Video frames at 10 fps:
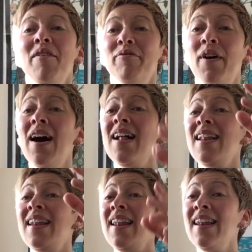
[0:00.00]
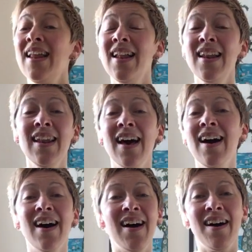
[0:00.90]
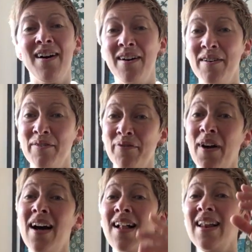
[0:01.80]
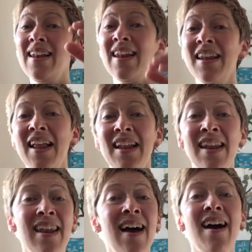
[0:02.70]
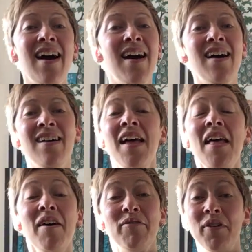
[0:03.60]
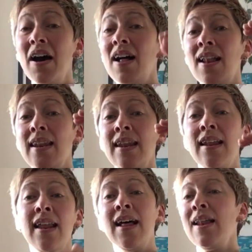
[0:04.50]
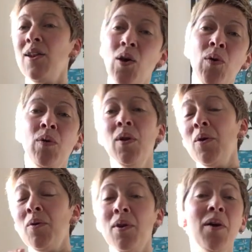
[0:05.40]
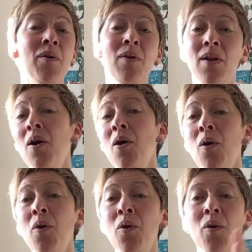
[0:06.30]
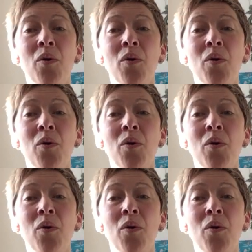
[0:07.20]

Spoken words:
Fa la la la, fa la la la, fa la la lo lo lo lo.